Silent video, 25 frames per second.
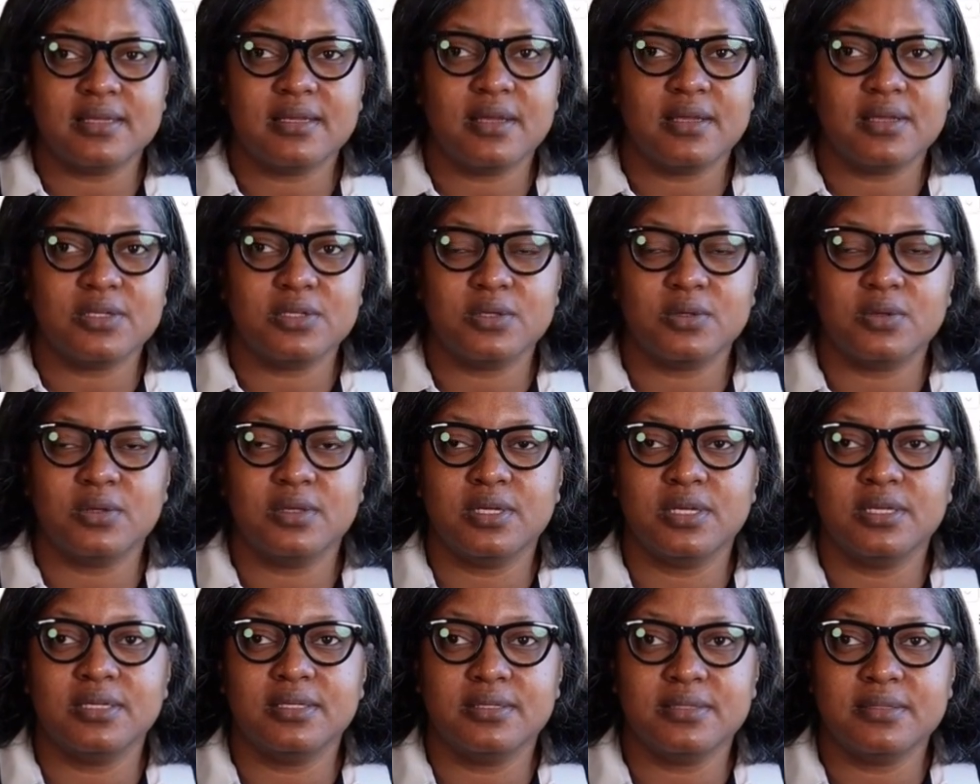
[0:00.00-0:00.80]

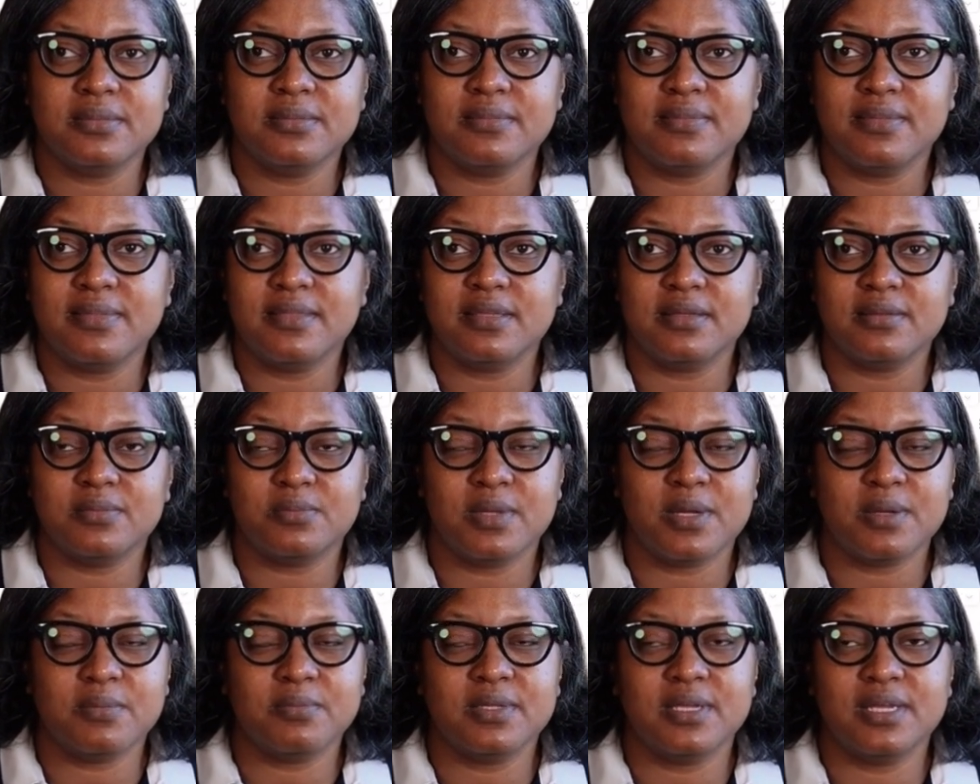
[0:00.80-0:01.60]
your
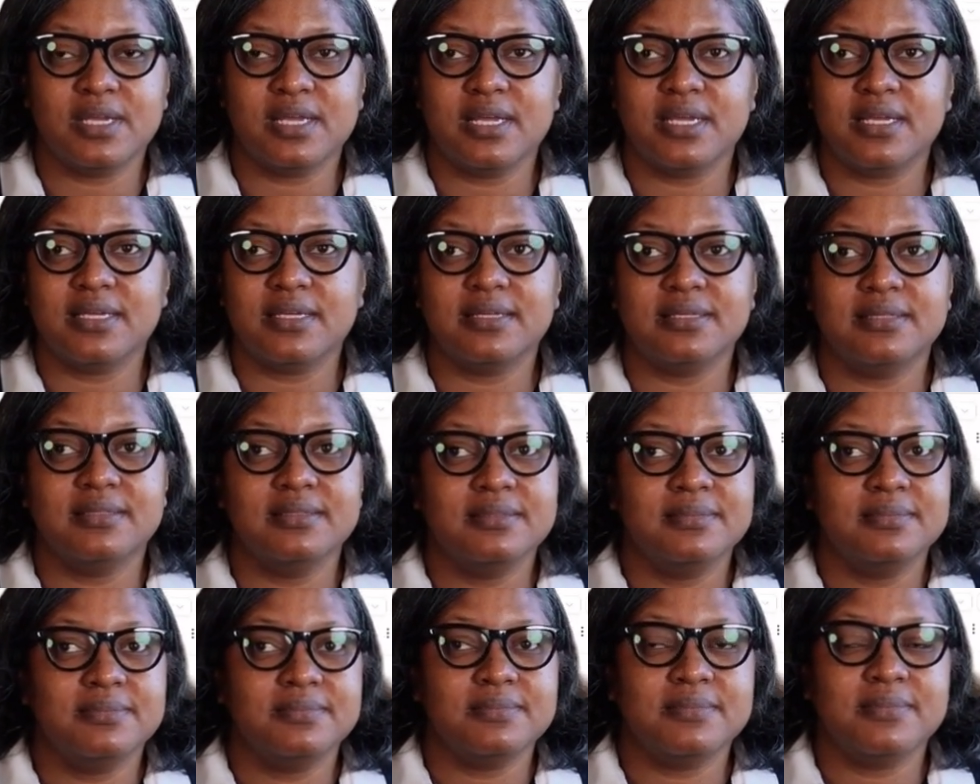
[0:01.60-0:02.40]
webinar
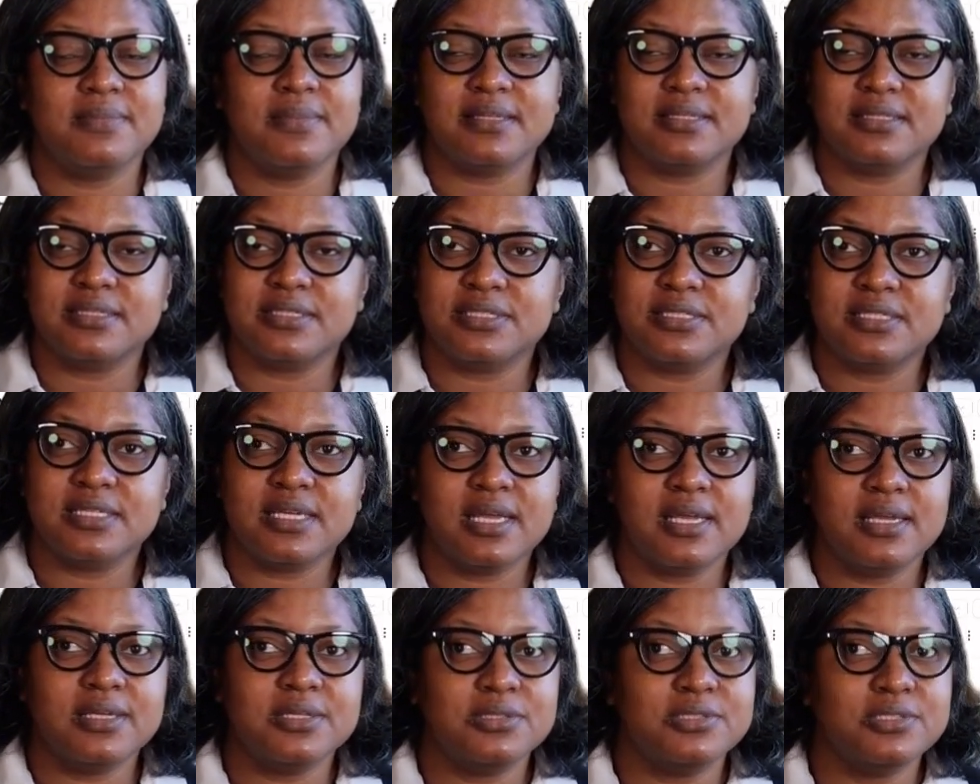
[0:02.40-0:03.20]

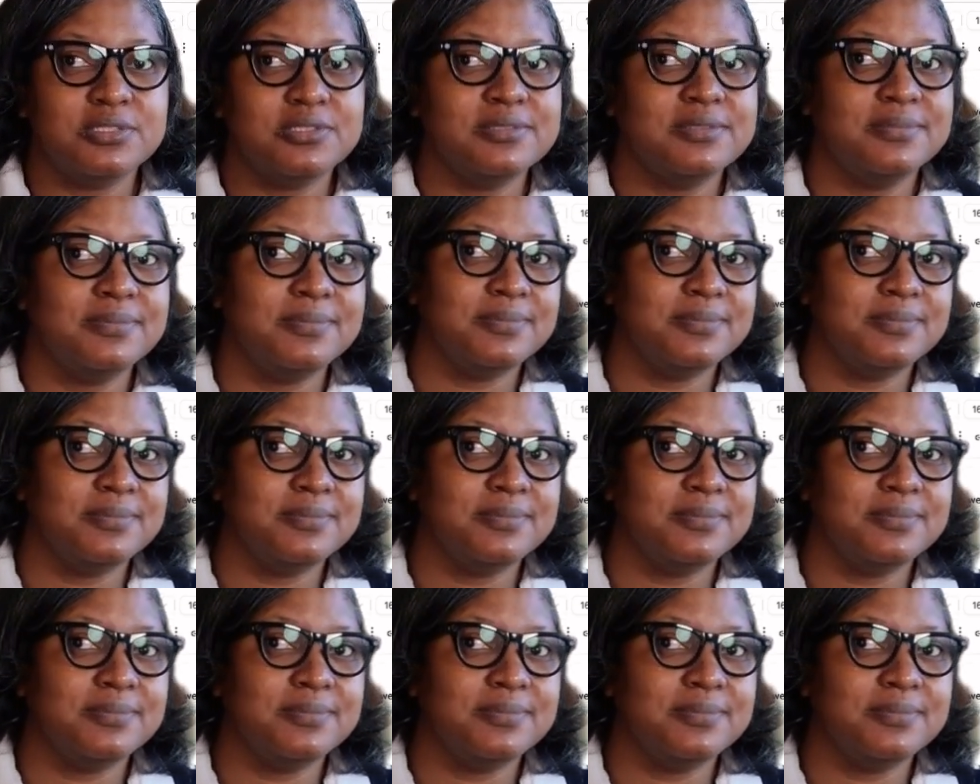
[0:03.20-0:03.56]
starts.